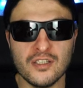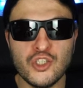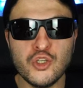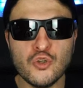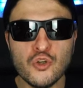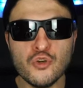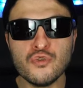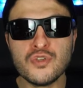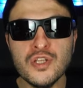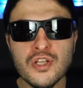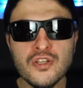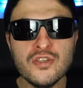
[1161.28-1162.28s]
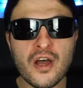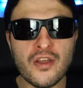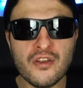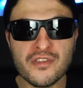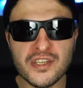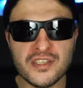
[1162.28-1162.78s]
You lose
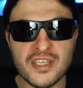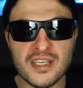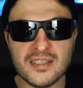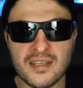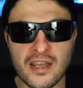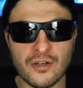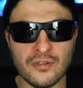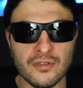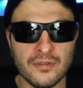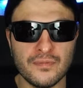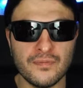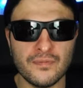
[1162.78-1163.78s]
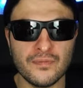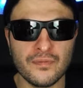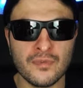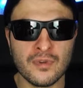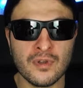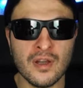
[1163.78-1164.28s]
none of the detail.
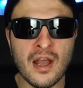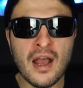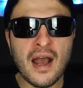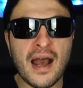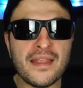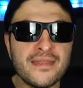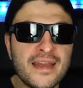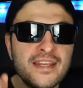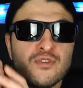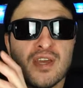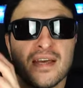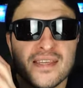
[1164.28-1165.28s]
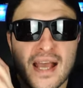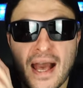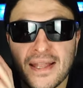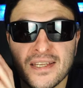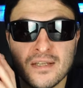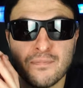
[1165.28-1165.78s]
And then you get the
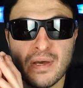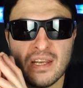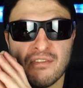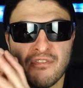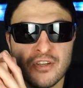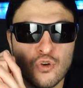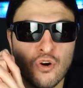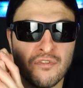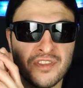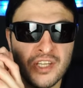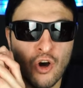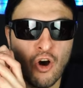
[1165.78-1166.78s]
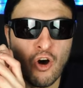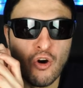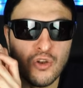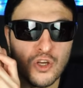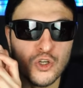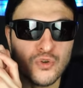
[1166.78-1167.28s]
added benefit of the
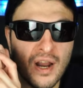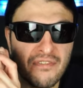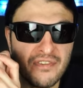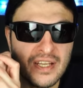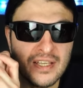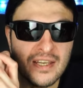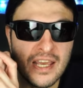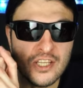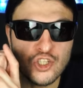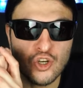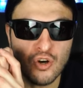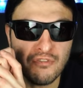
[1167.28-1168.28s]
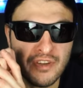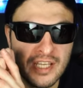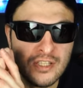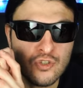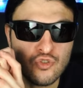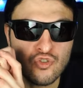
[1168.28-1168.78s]
holographic nature of
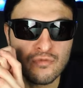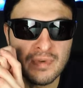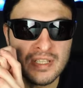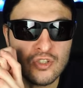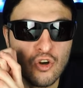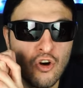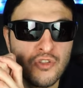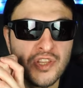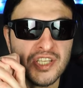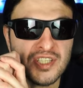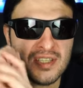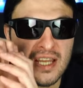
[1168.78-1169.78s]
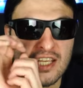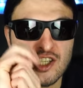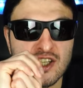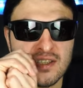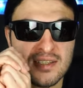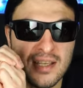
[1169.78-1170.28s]
instruments on the stage
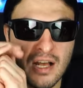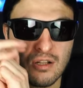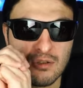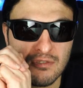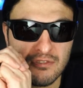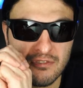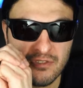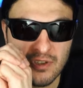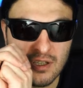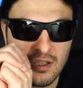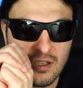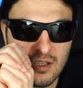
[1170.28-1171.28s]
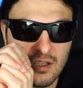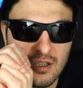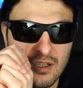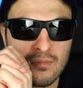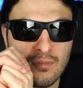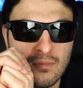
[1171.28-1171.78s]
itself.
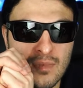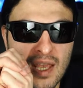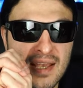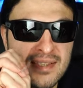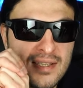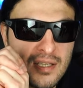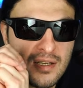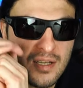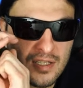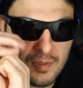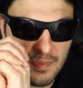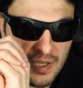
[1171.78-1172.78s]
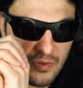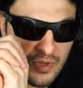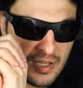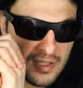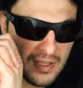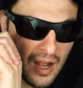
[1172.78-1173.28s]
Is it an
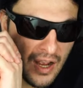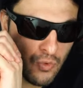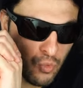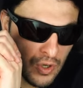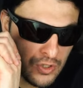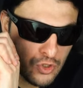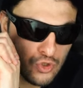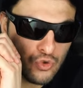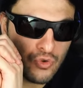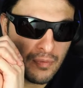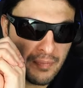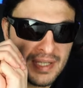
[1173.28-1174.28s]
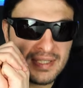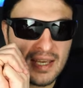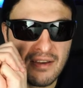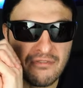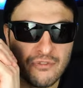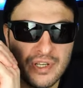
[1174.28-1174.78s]
experience that I want to repeat
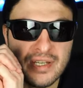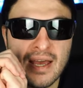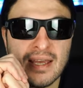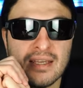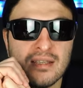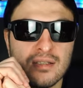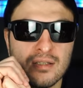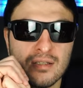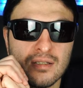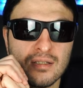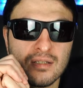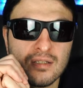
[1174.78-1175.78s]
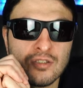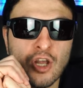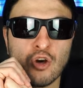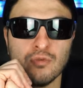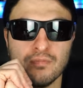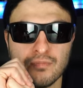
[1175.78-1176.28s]
every day? No.